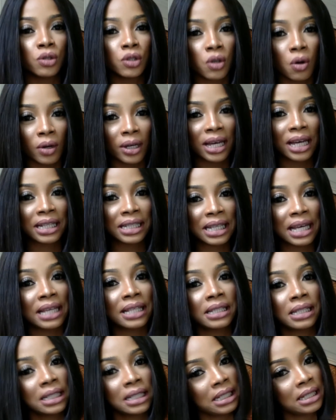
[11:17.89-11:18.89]

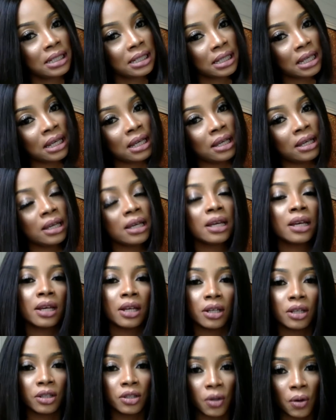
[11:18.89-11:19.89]

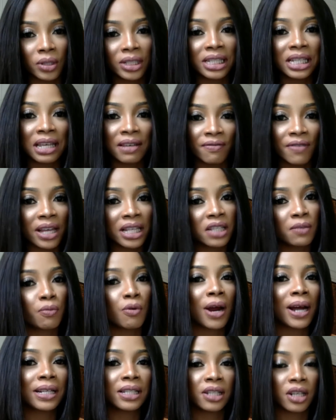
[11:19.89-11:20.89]

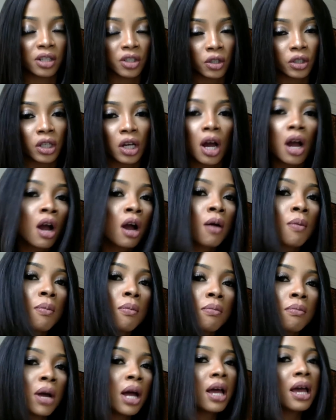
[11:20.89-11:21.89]

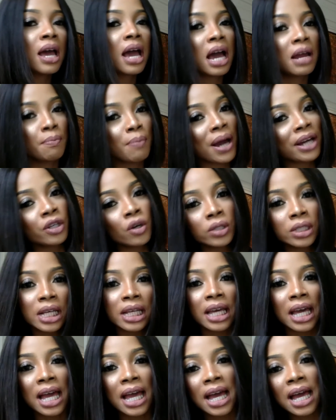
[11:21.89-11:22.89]
talkertakesdc.eventbrite.com and buy your
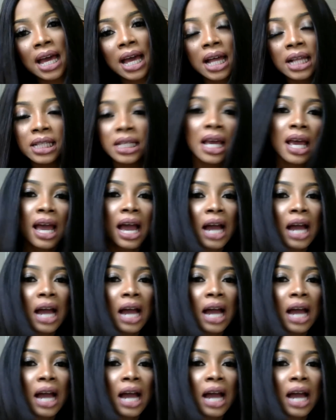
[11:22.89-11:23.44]
tickets,